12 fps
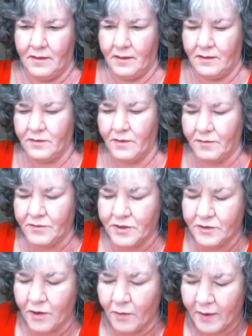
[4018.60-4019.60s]
And so I'm
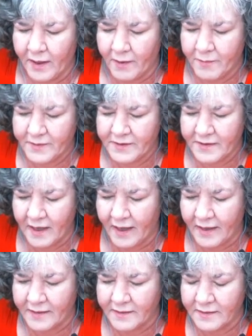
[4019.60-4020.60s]
just going up in
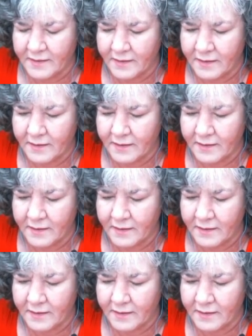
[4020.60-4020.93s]
size,